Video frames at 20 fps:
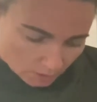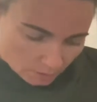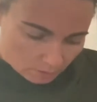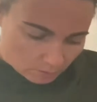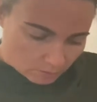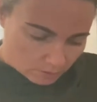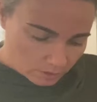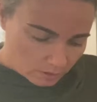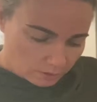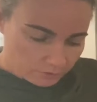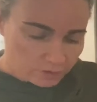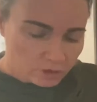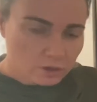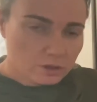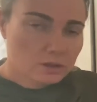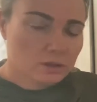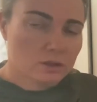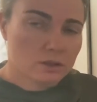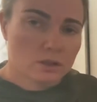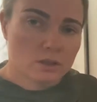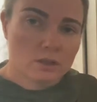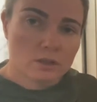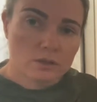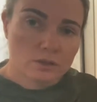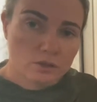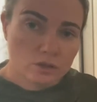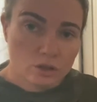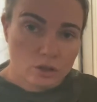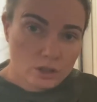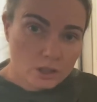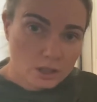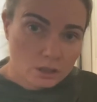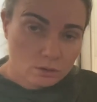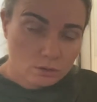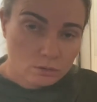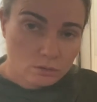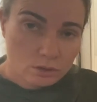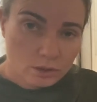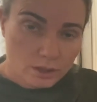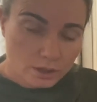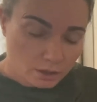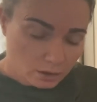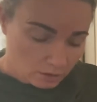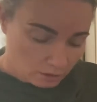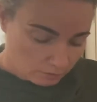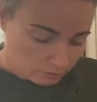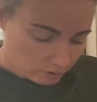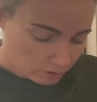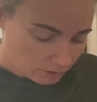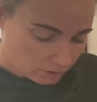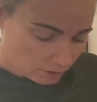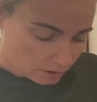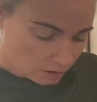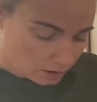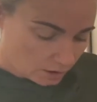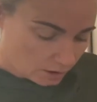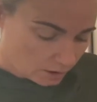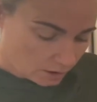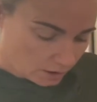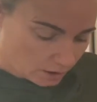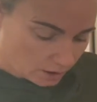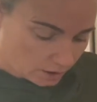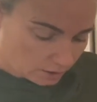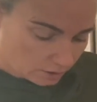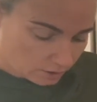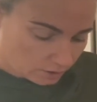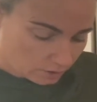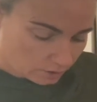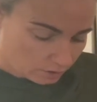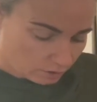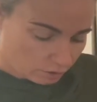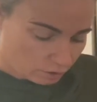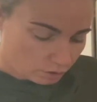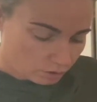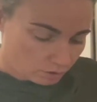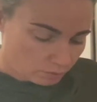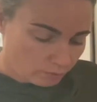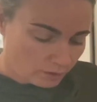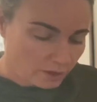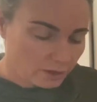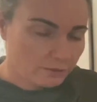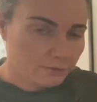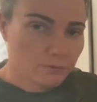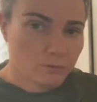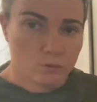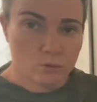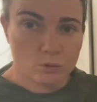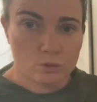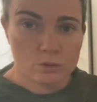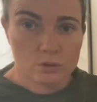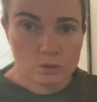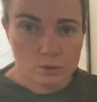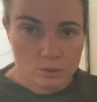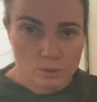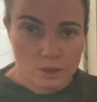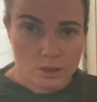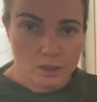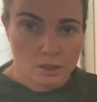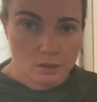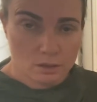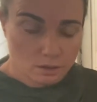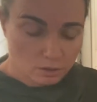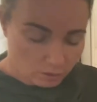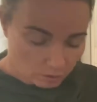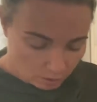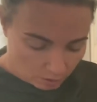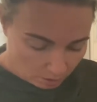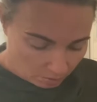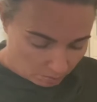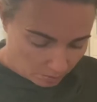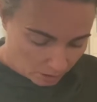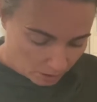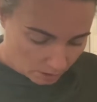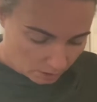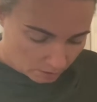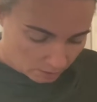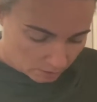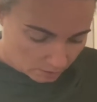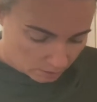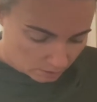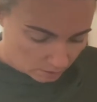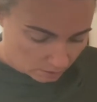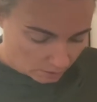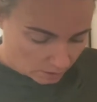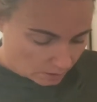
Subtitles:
once I've just stirred that all in, I'm just going to let that sort of cook away for 20 to 30 minutes.